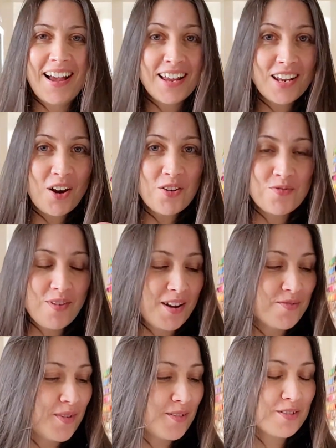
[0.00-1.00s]
Hello
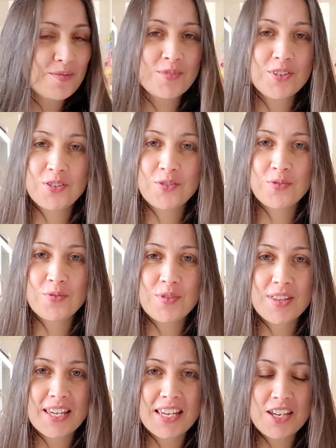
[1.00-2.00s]
and welcome to
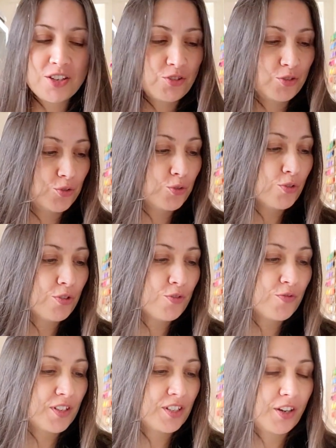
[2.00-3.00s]
the
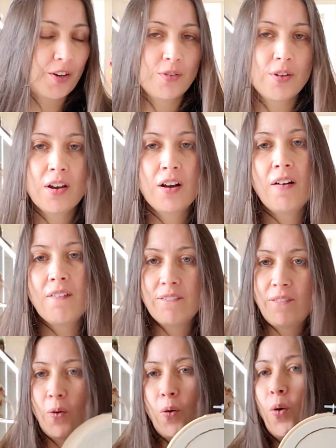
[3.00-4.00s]
tutorial video
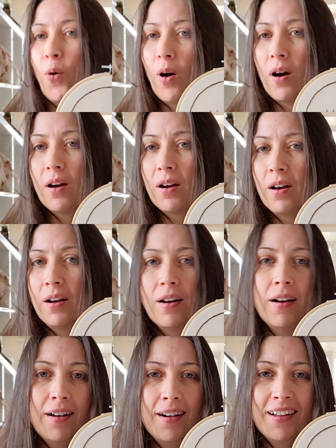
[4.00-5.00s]
for
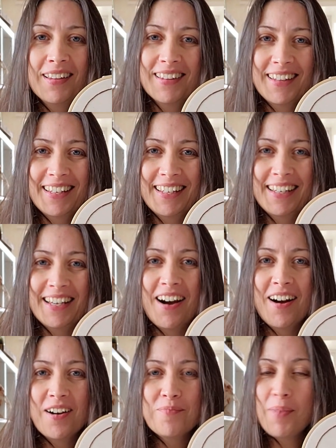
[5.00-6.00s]

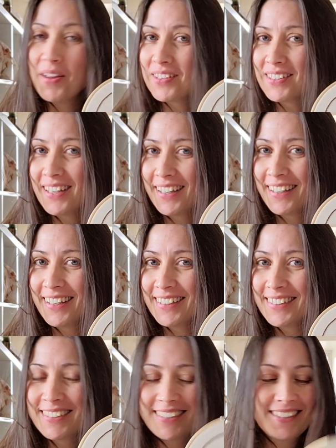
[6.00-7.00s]
the Mother's Day
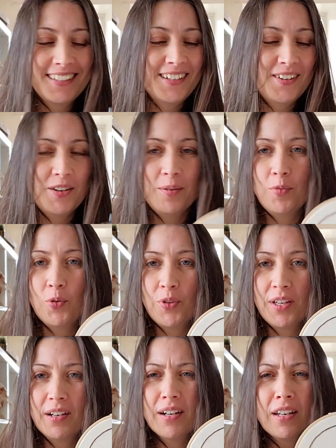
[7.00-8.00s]
kits or
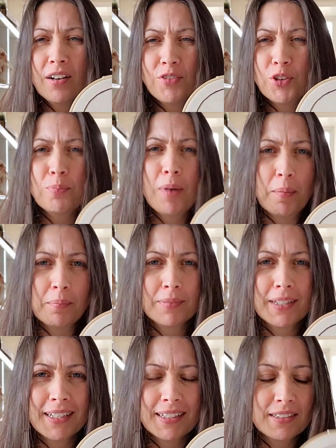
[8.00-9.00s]
the I Love You Mum
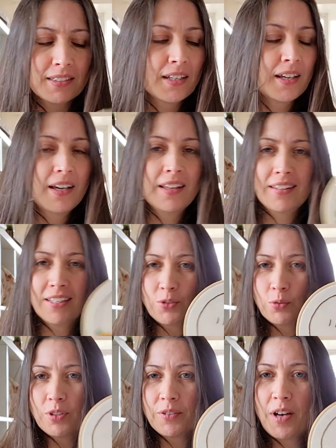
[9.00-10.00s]
kits. These
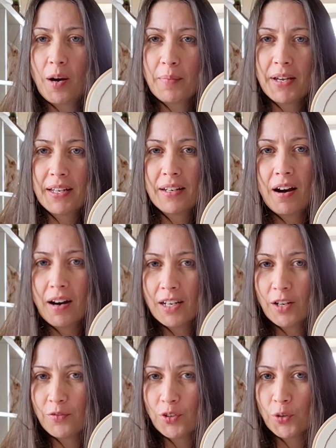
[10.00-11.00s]
also come in I
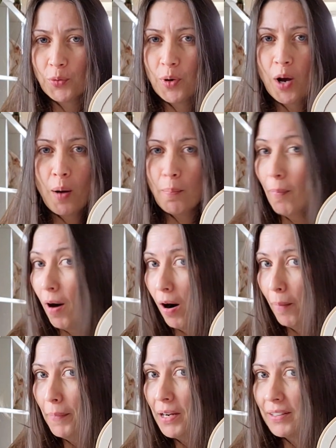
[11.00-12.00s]
Love You
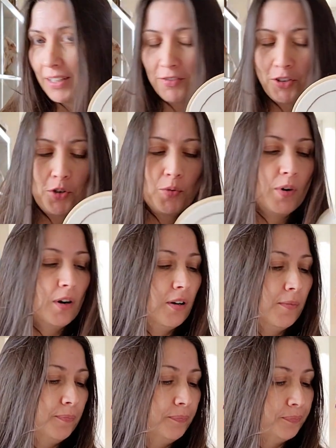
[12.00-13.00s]
Mom if you
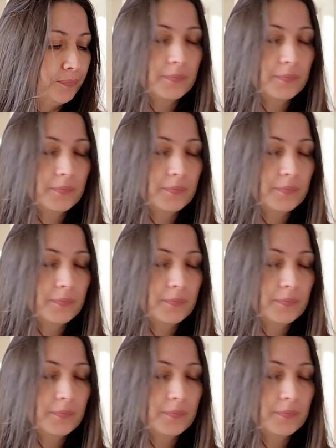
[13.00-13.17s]
are